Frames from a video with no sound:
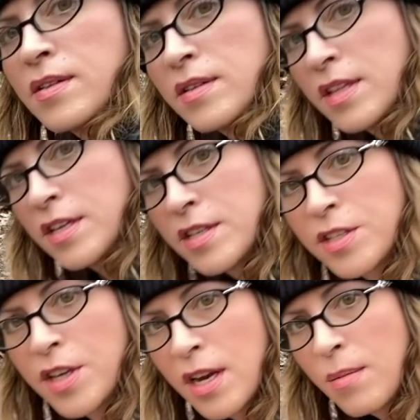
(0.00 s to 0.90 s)
This is
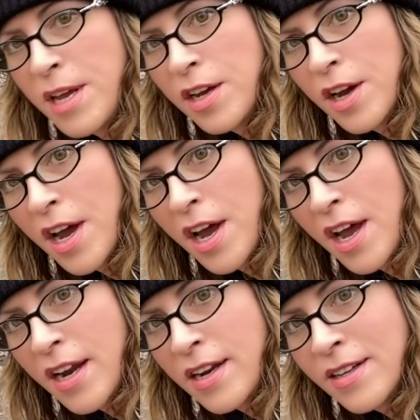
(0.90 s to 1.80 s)
gonna be
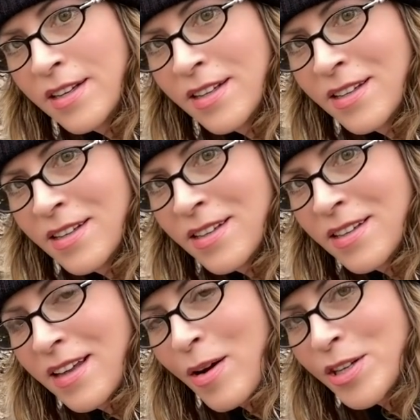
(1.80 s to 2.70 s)
good. I
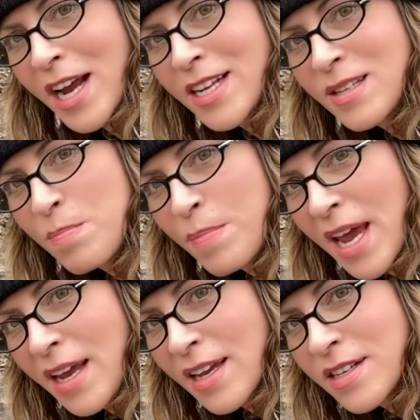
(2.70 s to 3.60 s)
wish I had some
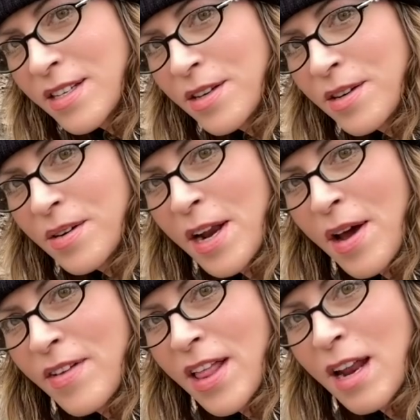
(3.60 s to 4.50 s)
bacon too. I know I
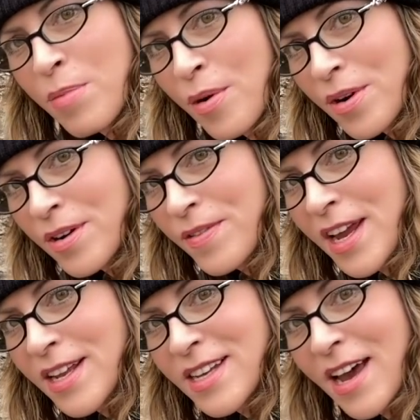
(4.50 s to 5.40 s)
have a lot of pork
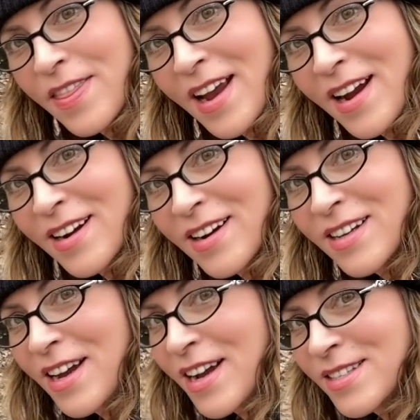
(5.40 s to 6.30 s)
fans out there.
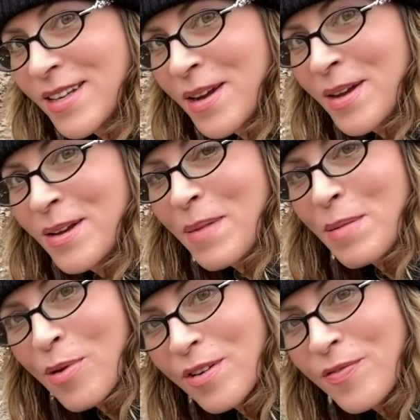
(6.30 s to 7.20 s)
You guys, my
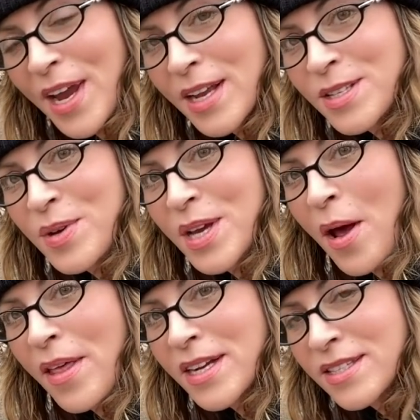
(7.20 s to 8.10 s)
pork fans who get
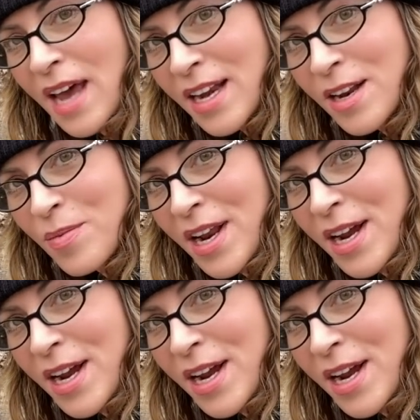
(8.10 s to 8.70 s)
all excited when I